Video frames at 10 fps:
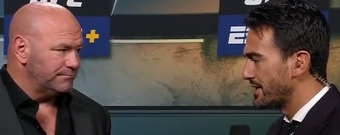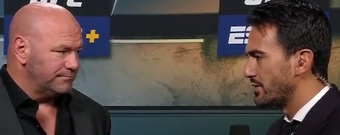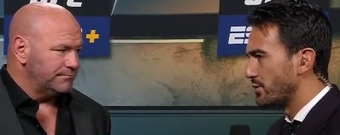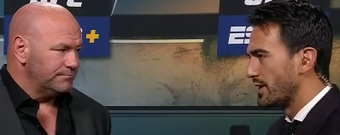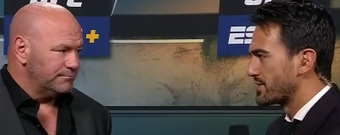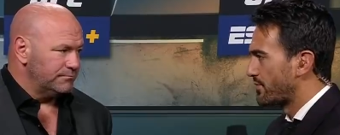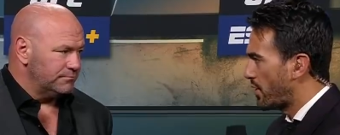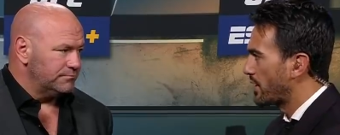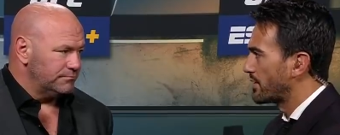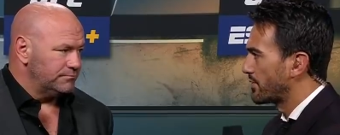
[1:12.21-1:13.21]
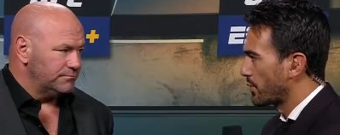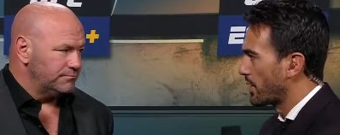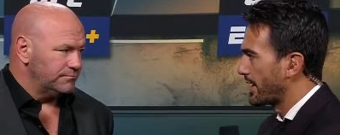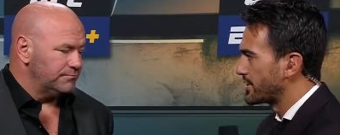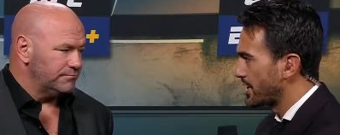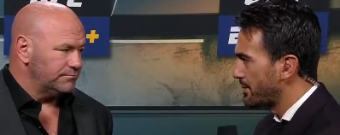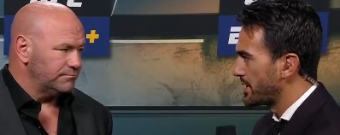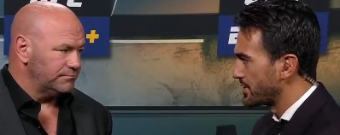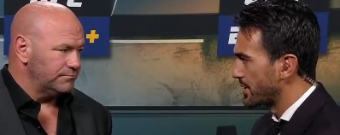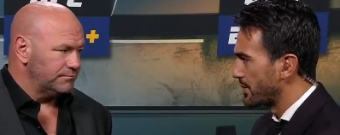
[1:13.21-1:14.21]
Speaker 1: Lee who has fought for a
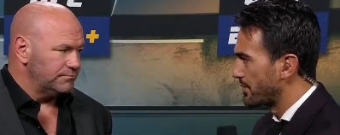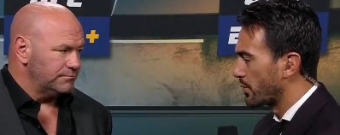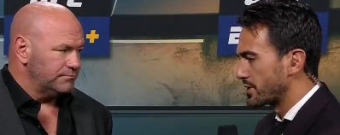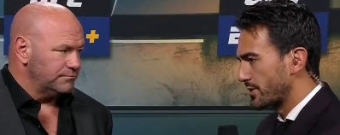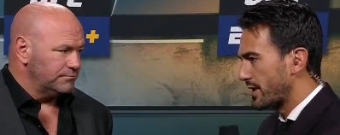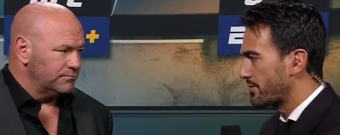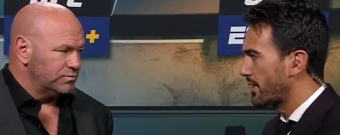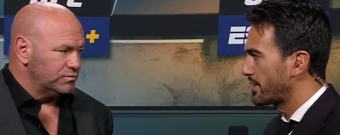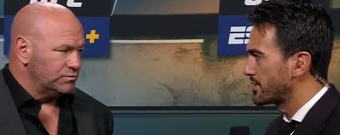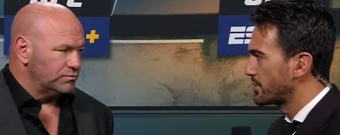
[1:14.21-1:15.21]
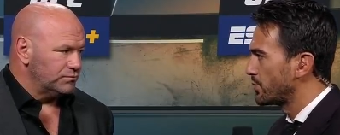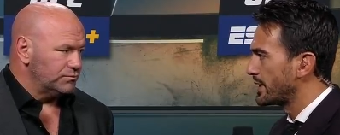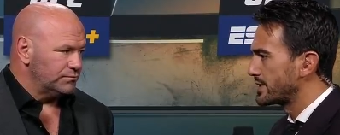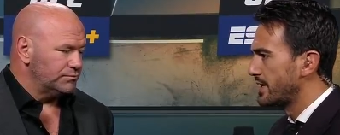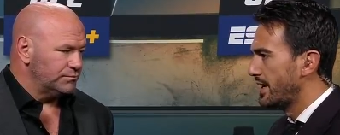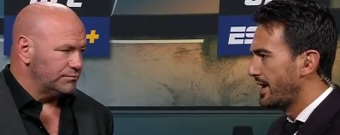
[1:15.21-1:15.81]
championship before, took that fight on 2 weeks,